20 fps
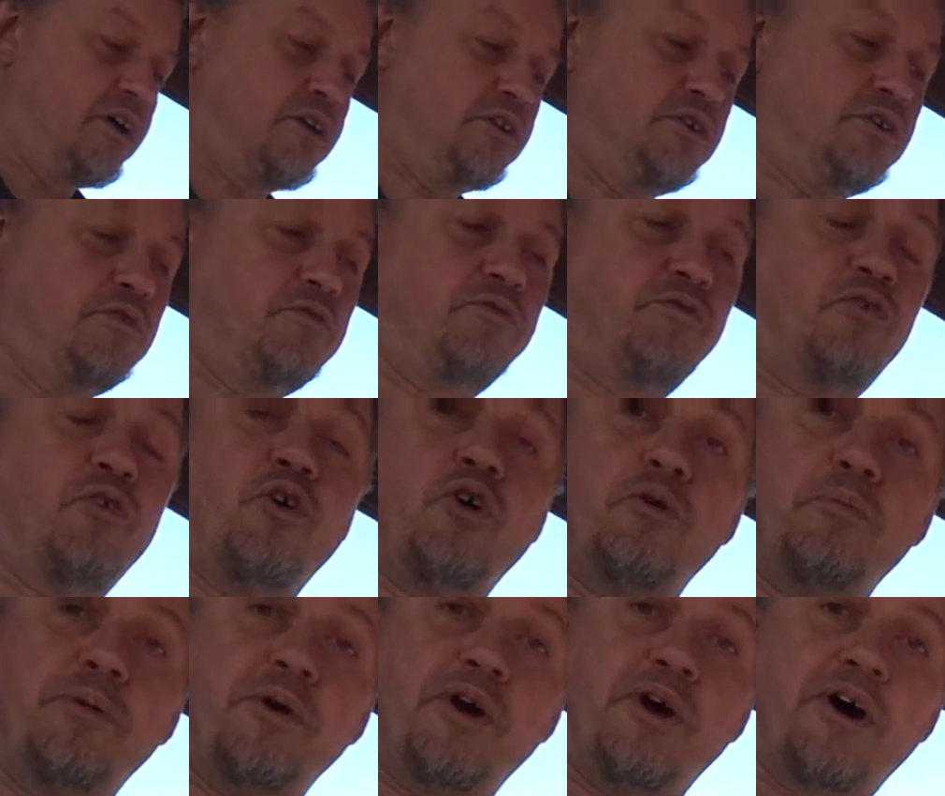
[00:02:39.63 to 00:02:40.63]

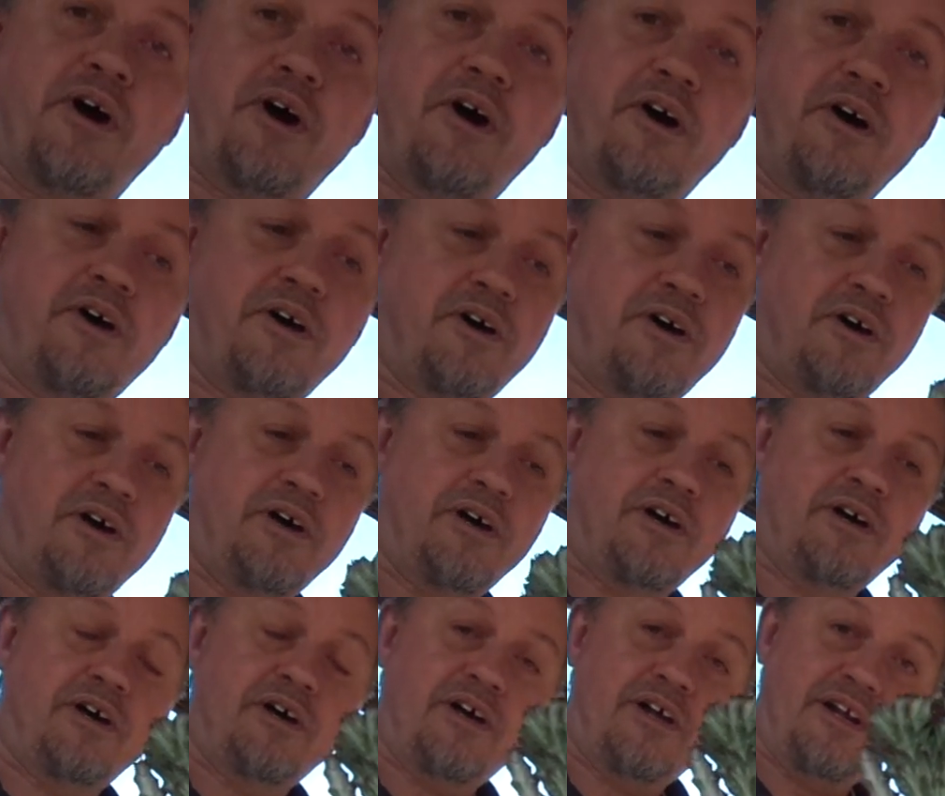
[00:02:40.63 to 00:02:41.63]
Euphorbia
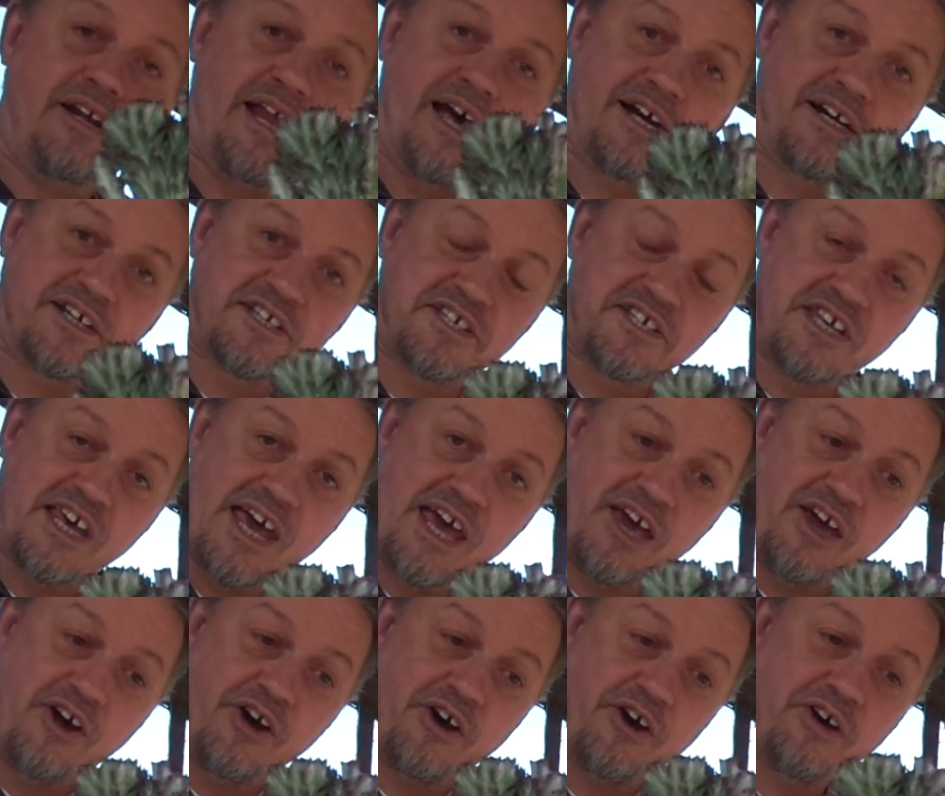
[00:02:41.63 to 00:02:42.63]

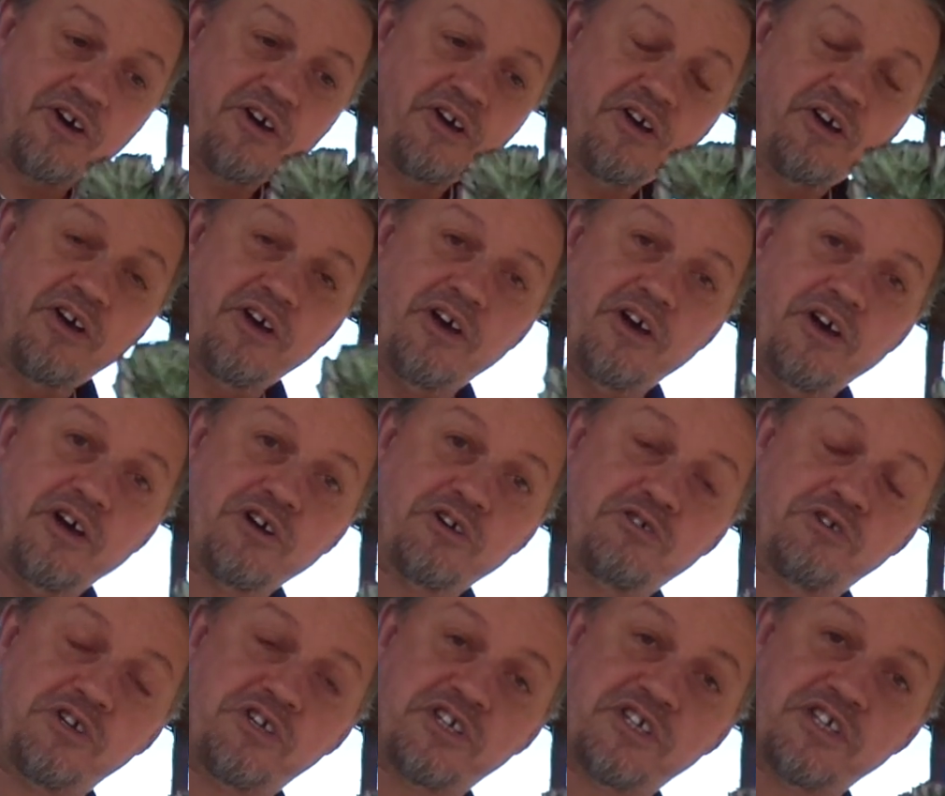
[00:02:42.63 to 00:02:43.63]
lactea
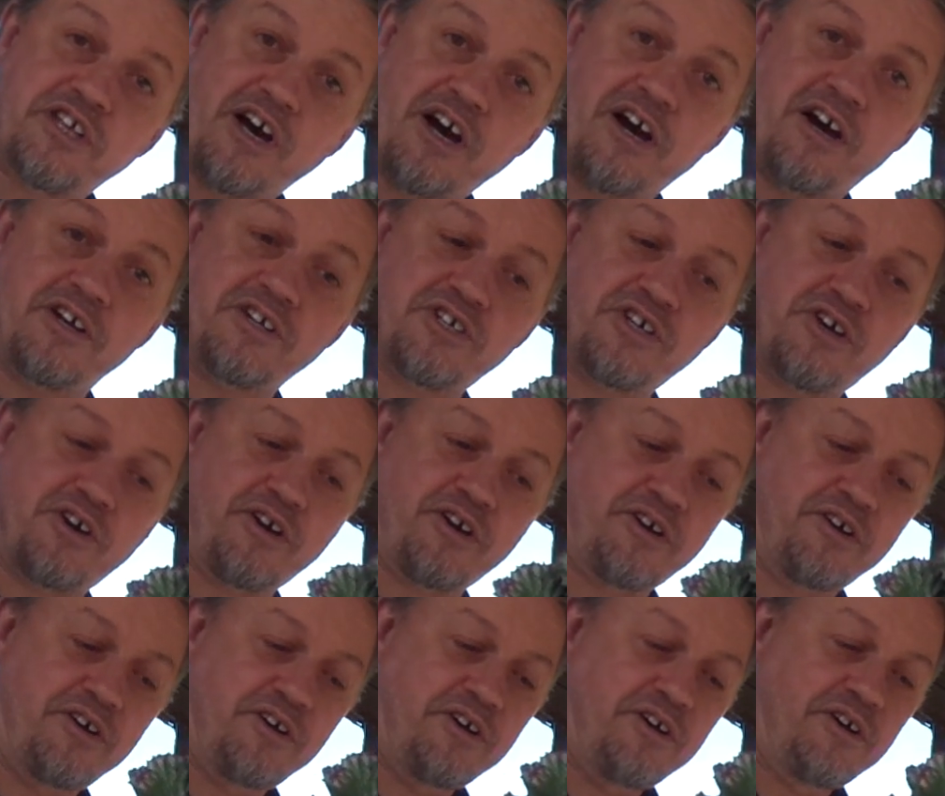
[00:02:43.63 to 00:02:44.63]
cristata.
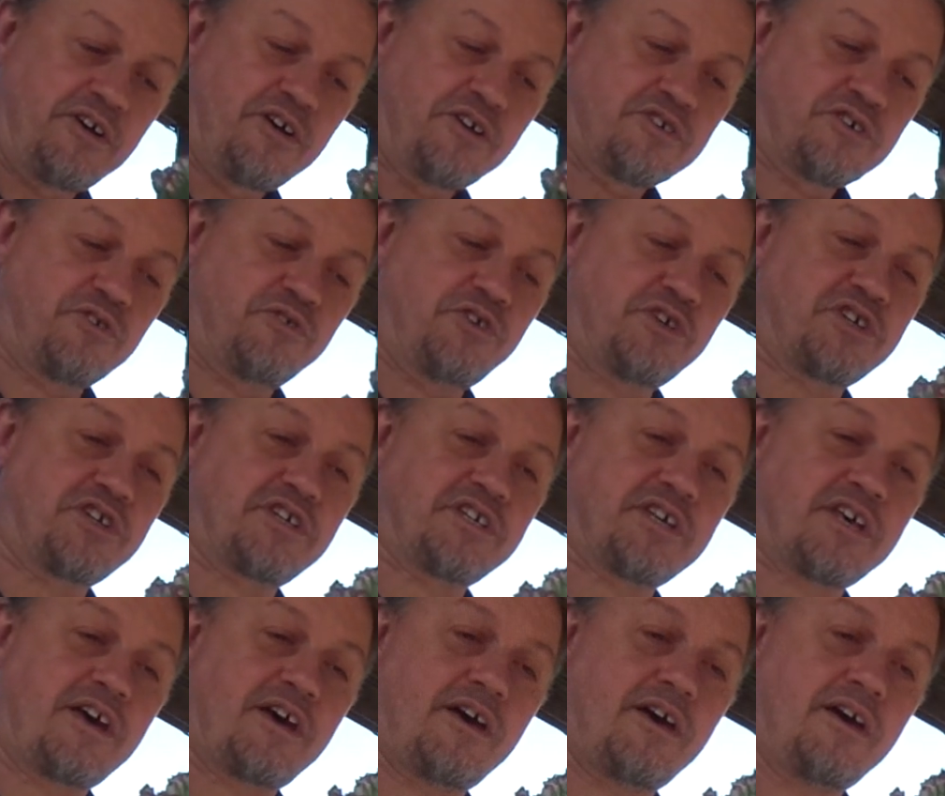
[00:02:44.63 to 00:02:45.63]
So this is
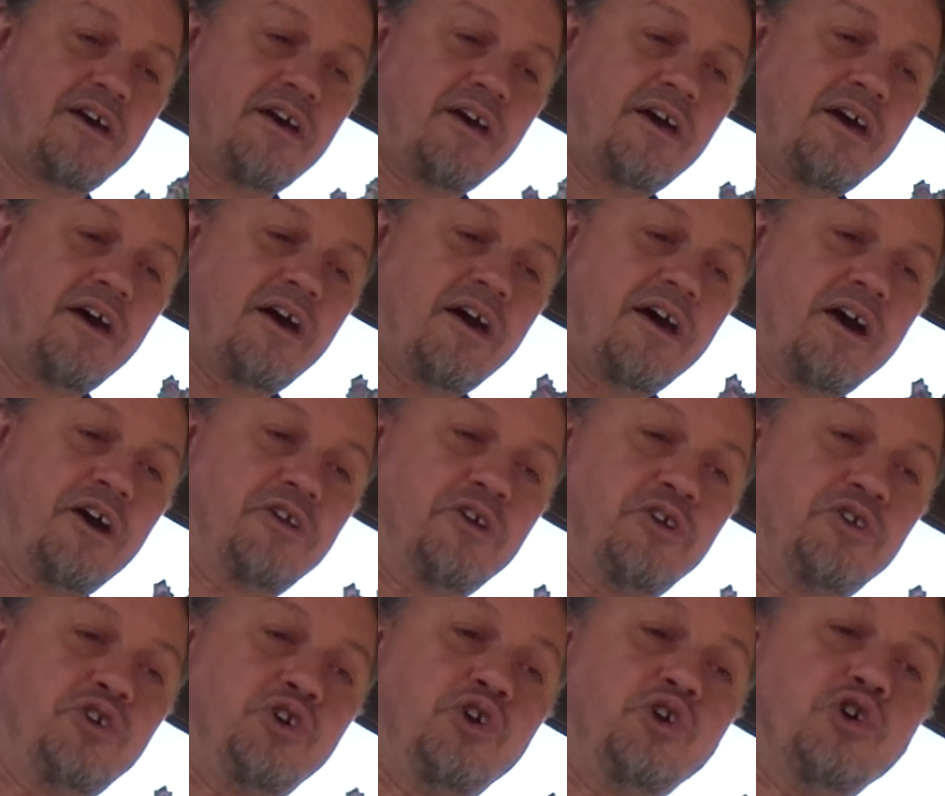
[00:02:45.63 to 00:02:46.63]
a an
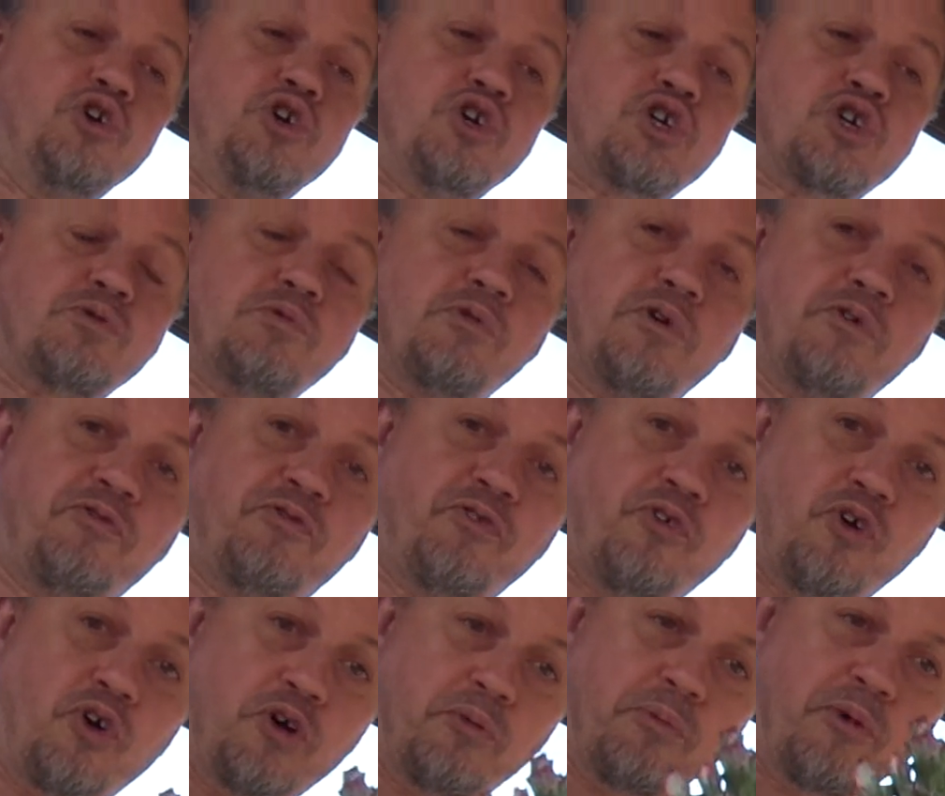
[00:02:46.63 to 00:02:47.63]
unusual
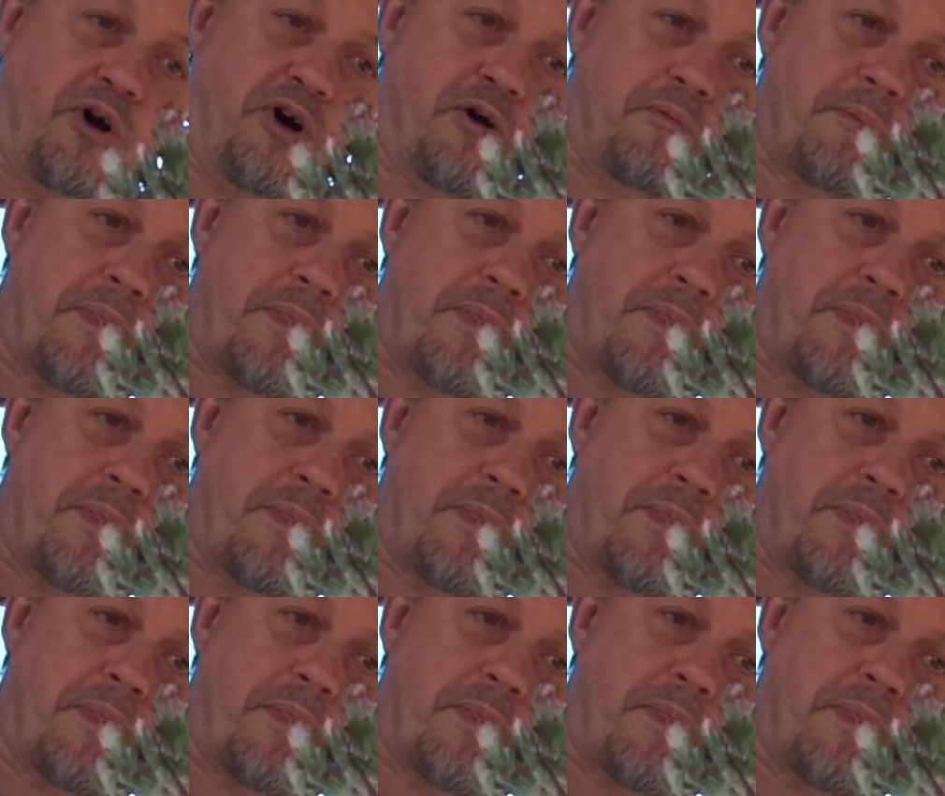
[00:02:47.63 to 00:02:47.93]
former.